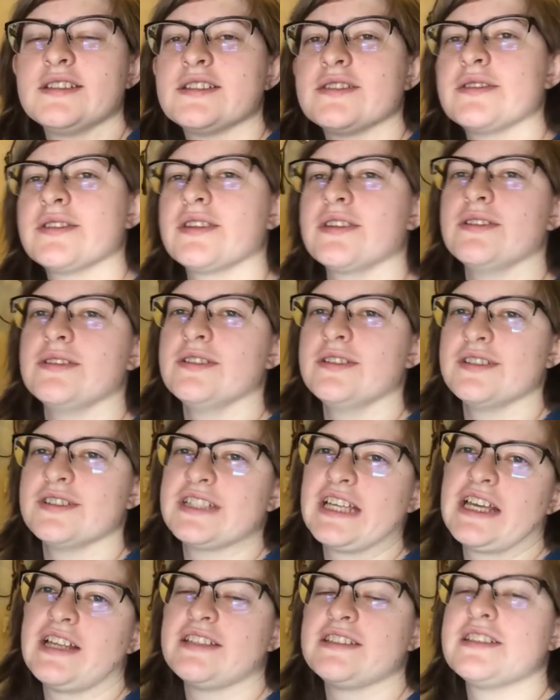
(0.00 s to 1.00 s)
So with the whole
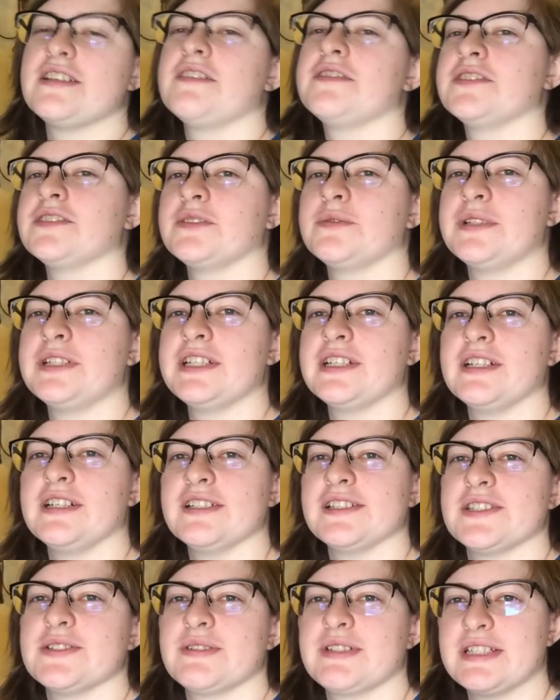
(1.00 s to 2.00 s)
saddle seat outfit, we did
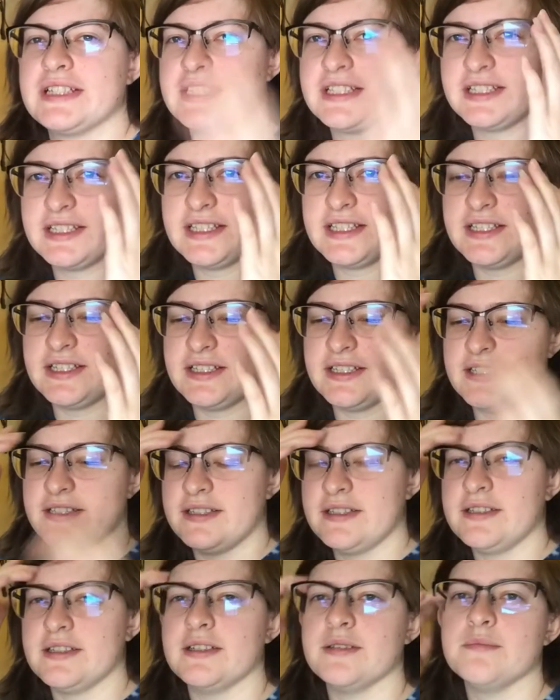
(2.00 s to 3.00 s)
also get the
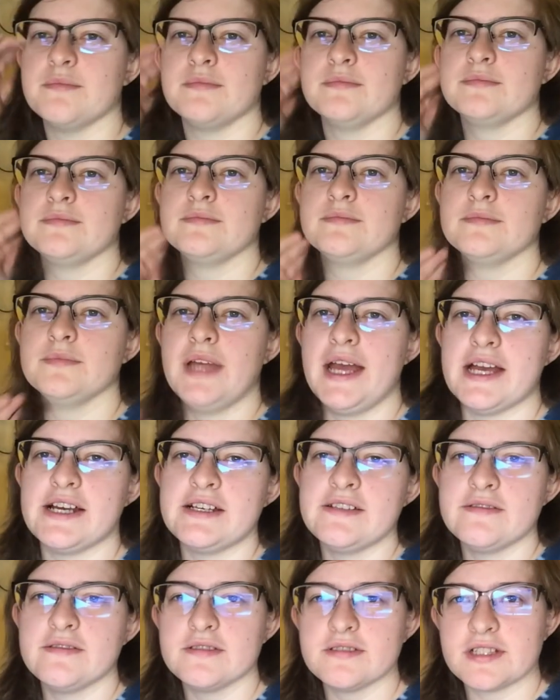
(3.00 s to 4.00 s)

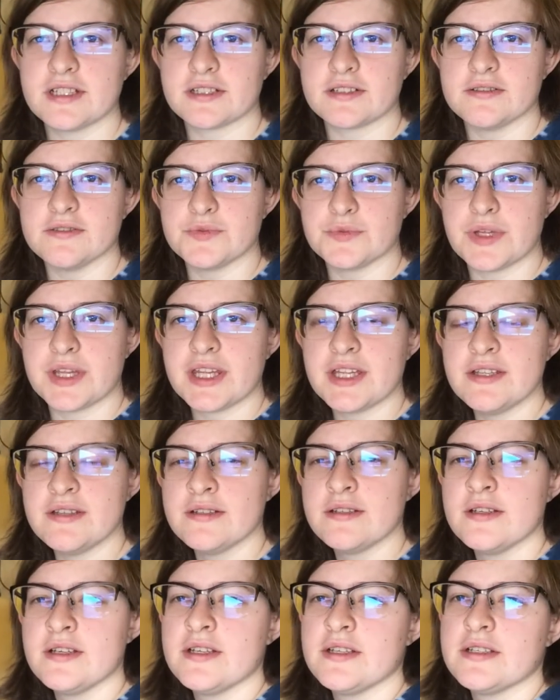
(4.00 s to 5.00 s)
hat that goes with it.
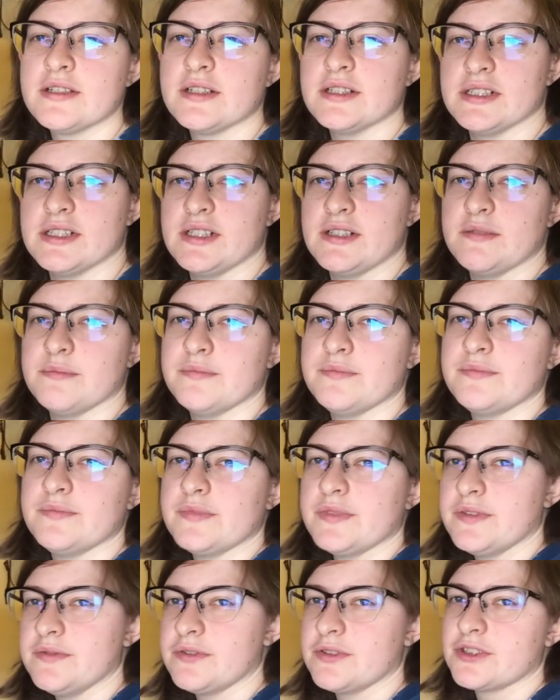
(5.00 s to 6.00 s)

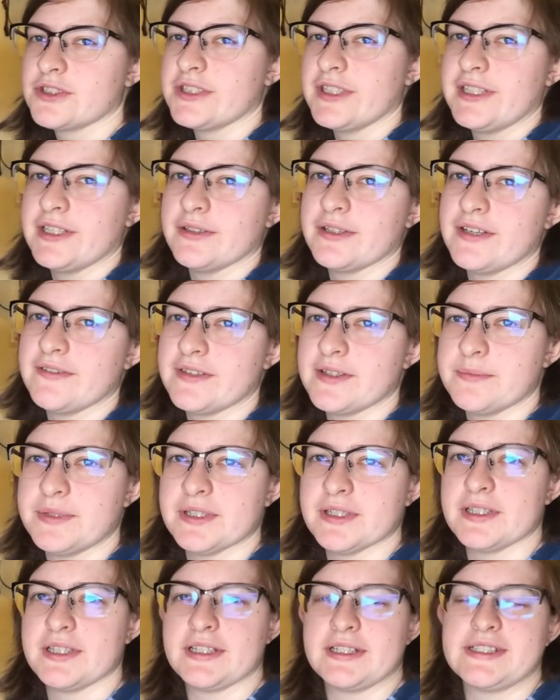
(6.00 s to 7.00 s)
Unfortunately, I don't have it up
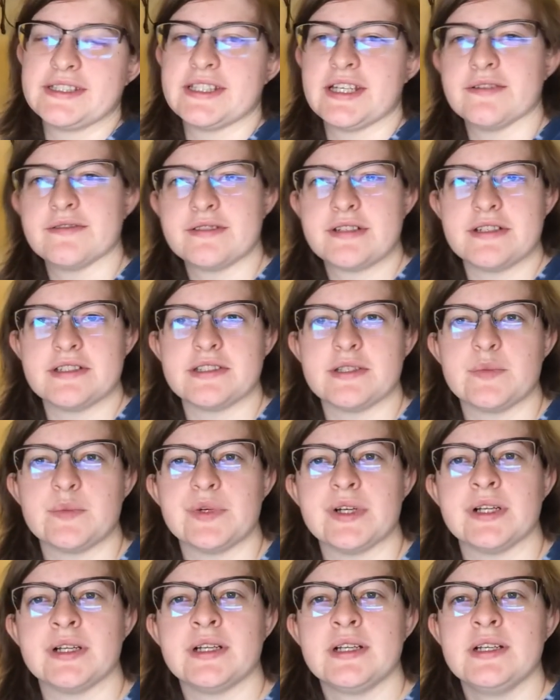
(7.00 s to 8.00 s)
here. I think it's downstairs
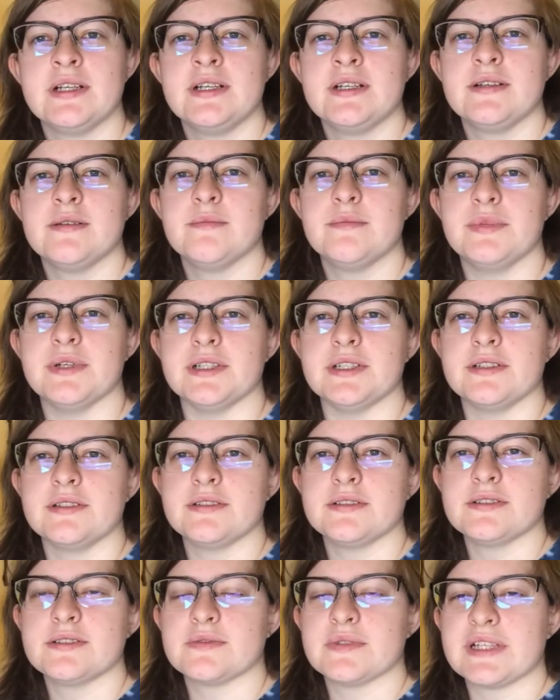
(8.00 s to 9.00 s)
somewhere. But,
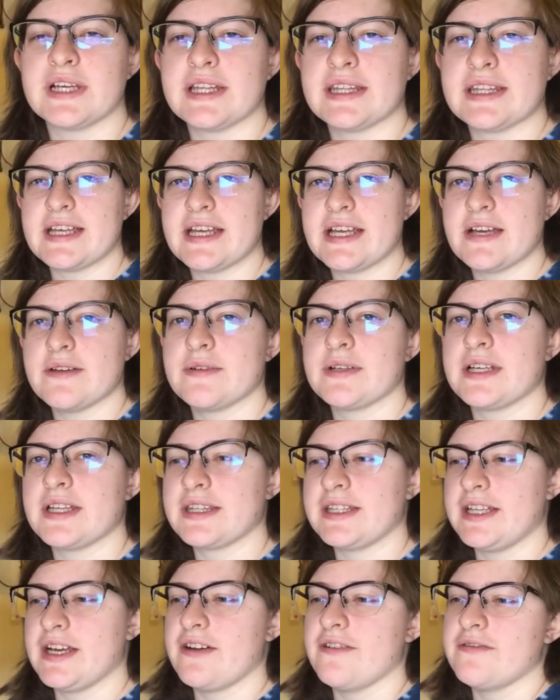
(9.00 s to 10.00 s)
so we that. We
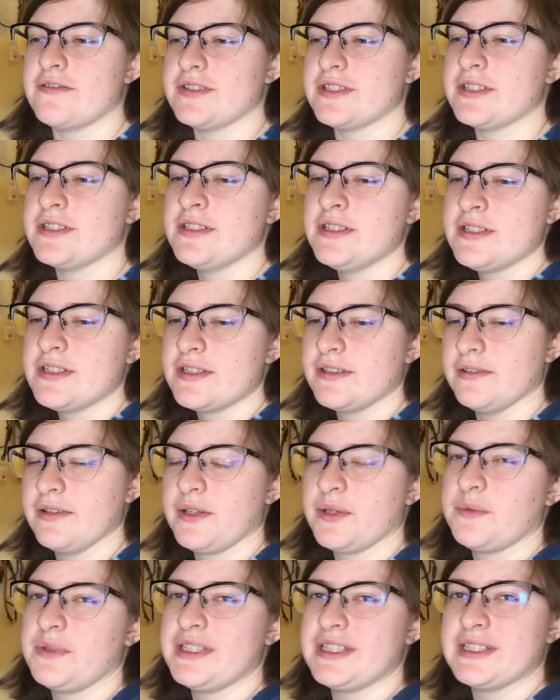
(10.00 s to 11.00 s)
got the outfit. The
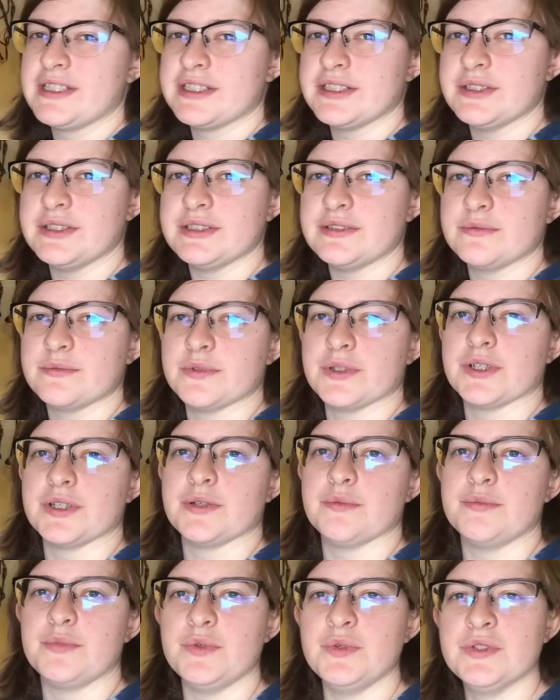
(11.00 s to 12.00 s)
only thing we didn't get
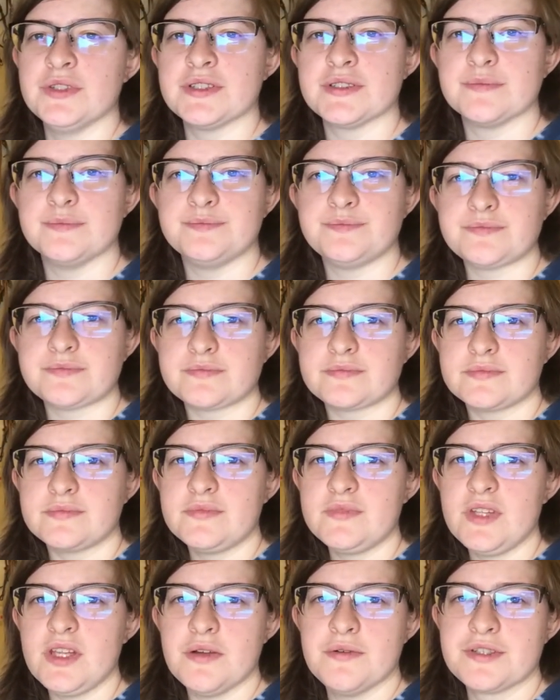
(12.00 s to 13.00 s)
were boots,
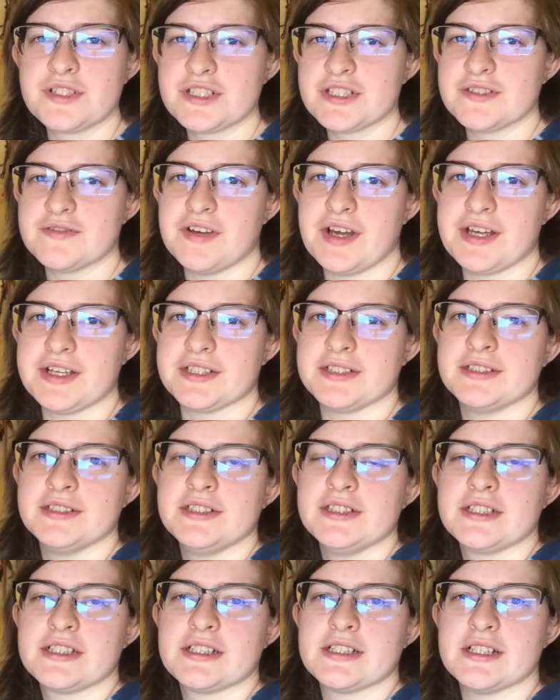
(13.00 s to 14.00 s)
which is fine.
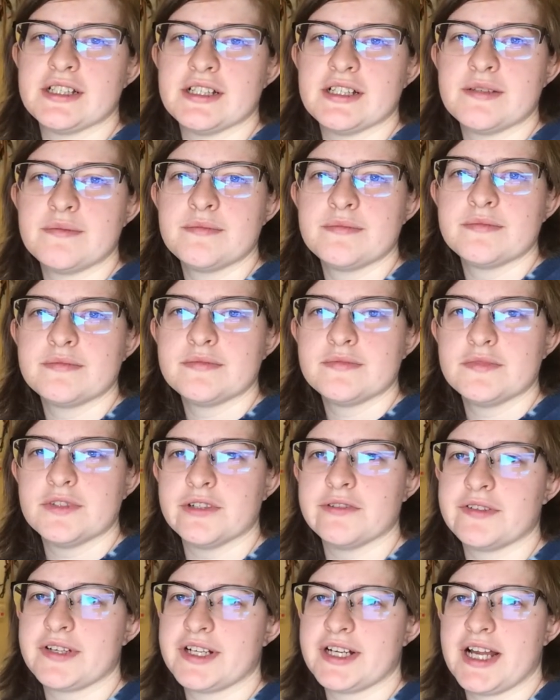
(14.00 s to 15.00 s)
We
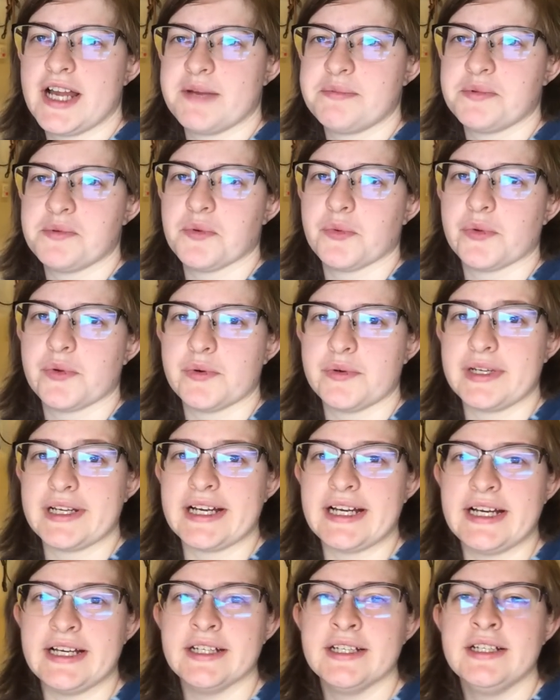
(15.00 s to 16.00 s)
were very happy with what we
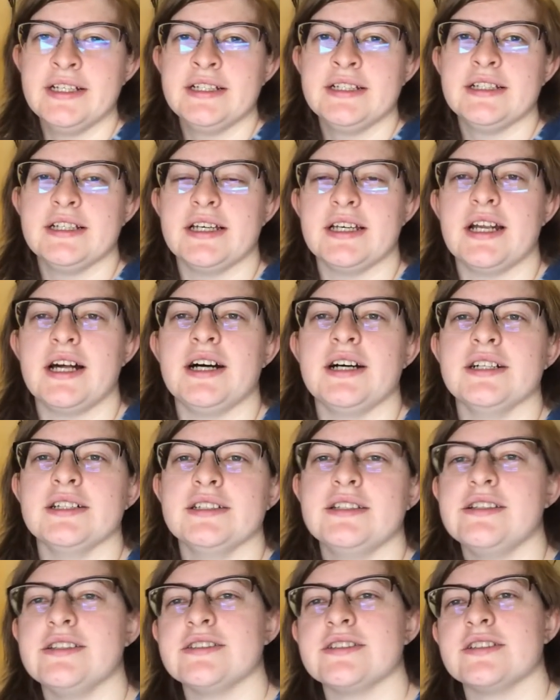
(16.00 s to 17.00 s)
got. And
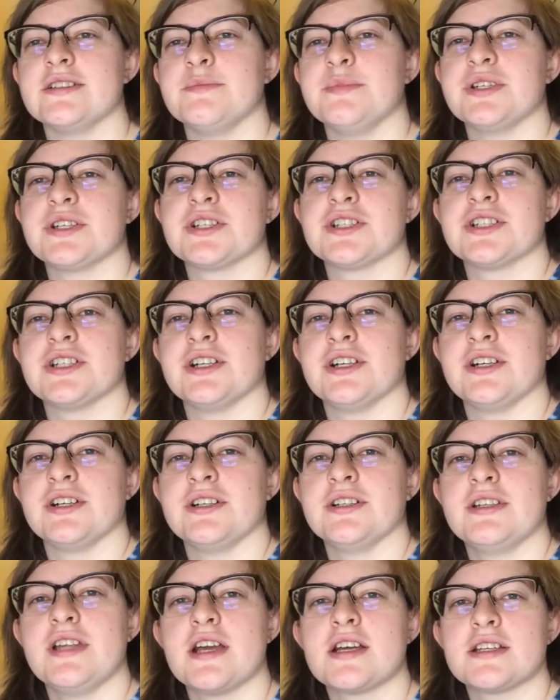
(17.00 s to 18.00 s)
I'll insert a
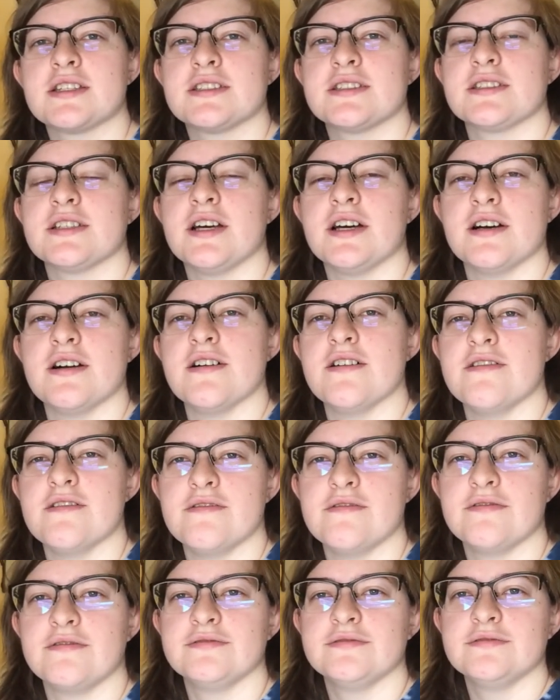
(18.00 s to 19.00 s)
picture next
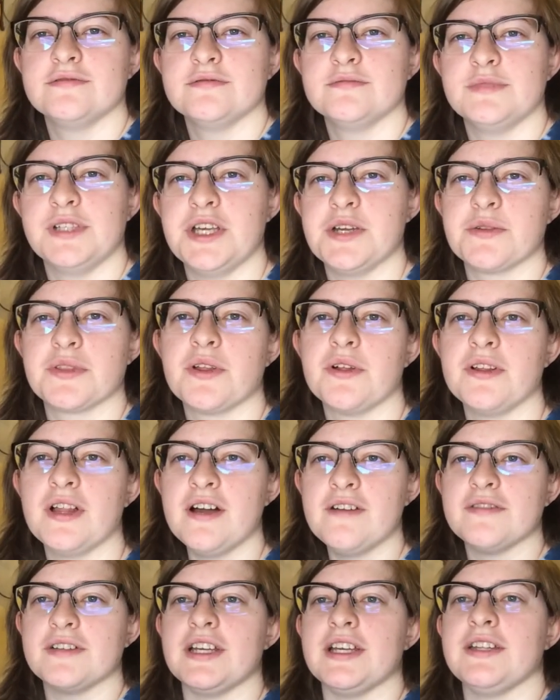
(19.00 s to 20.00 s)
of me with the whole
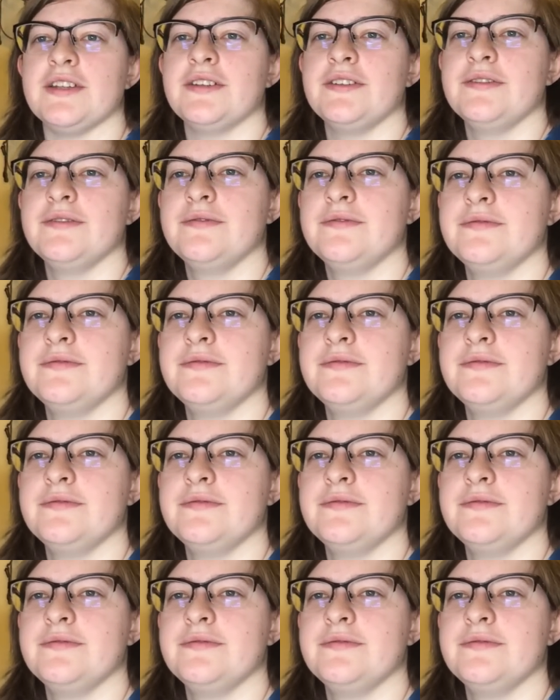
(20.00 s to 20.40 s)
outfit on.